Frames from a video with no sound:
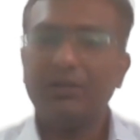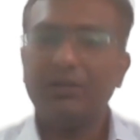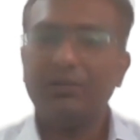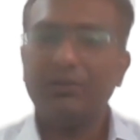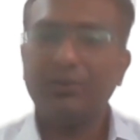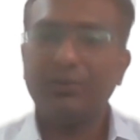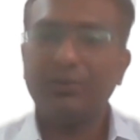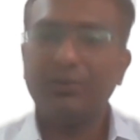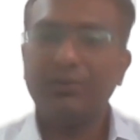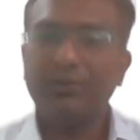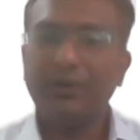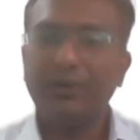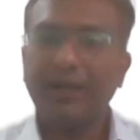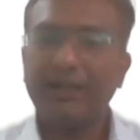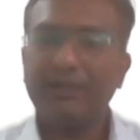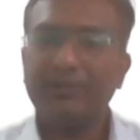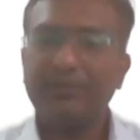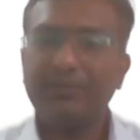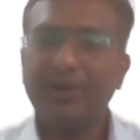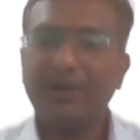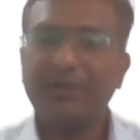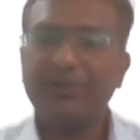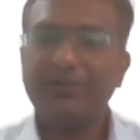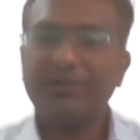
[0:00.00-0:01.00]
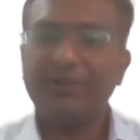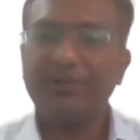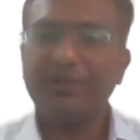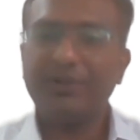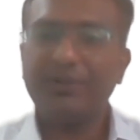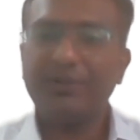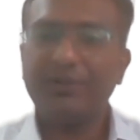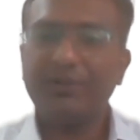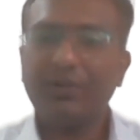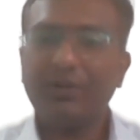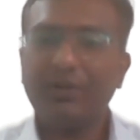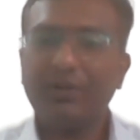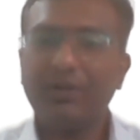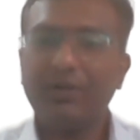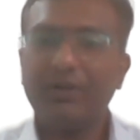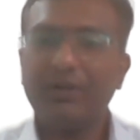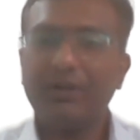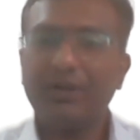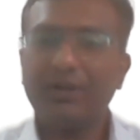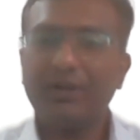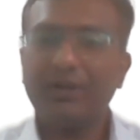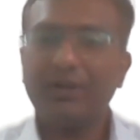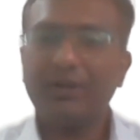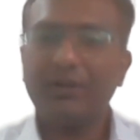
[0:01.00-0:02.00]
through expansion
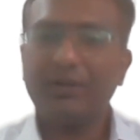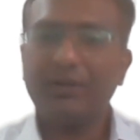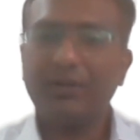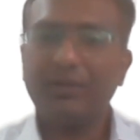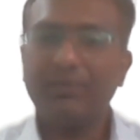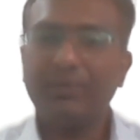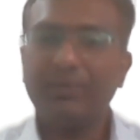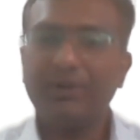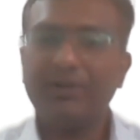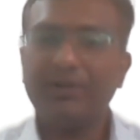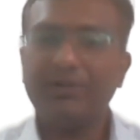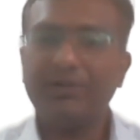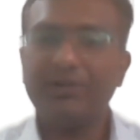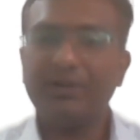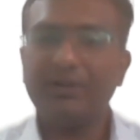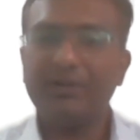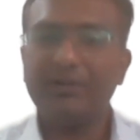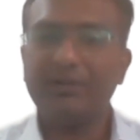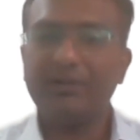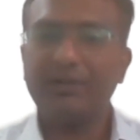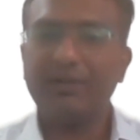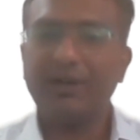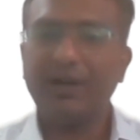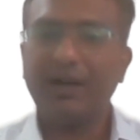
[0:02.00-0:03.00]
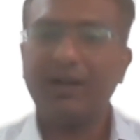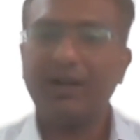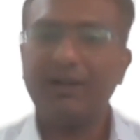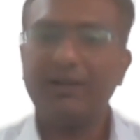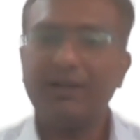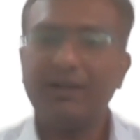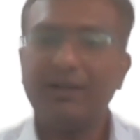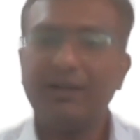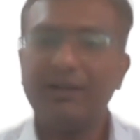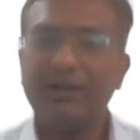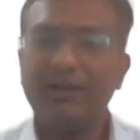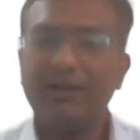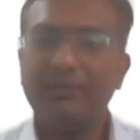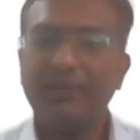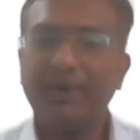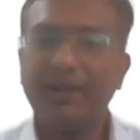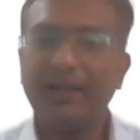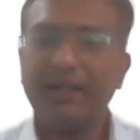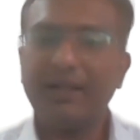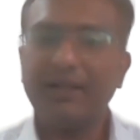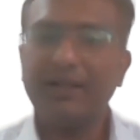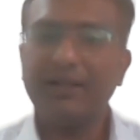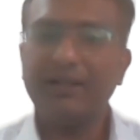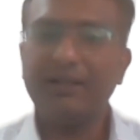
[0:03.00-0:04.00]
or compression until the
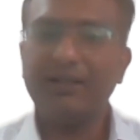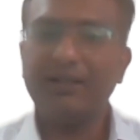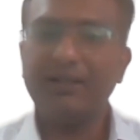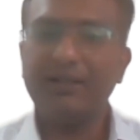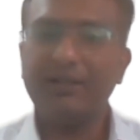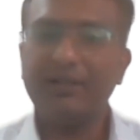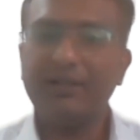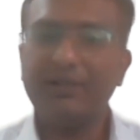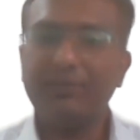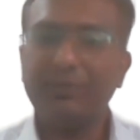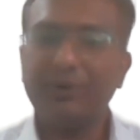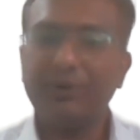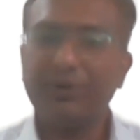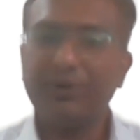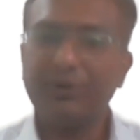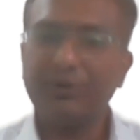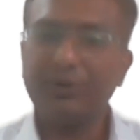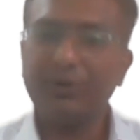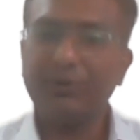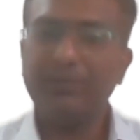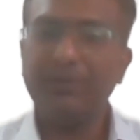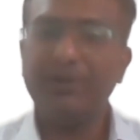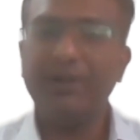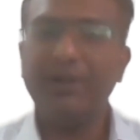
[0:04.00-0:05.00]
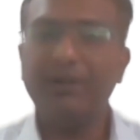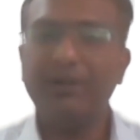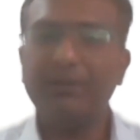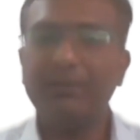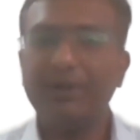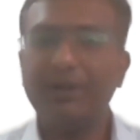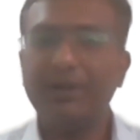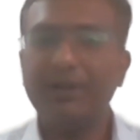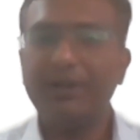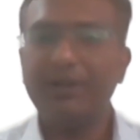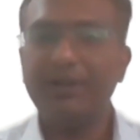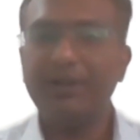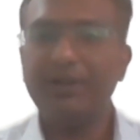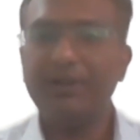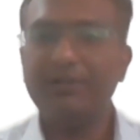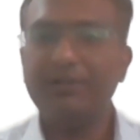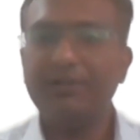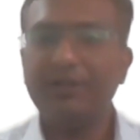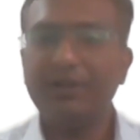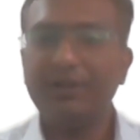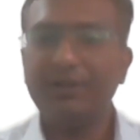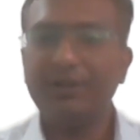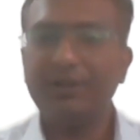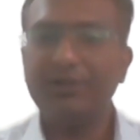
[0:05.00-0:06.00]
mechanical equilibrium
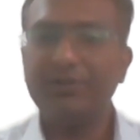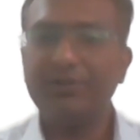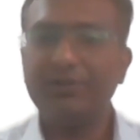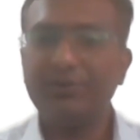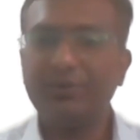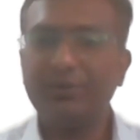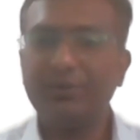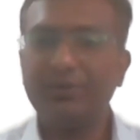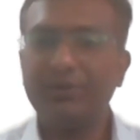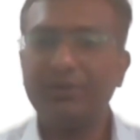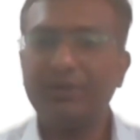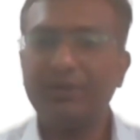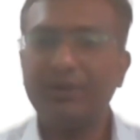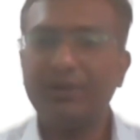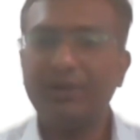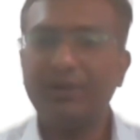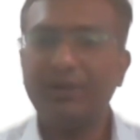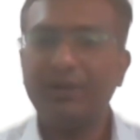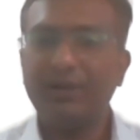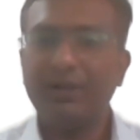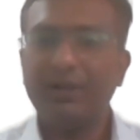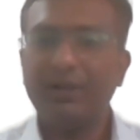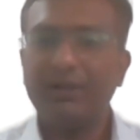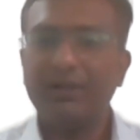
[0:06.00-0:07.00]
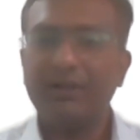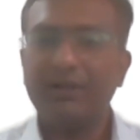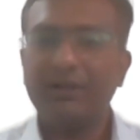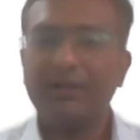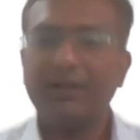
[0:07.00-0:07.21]
is restored. The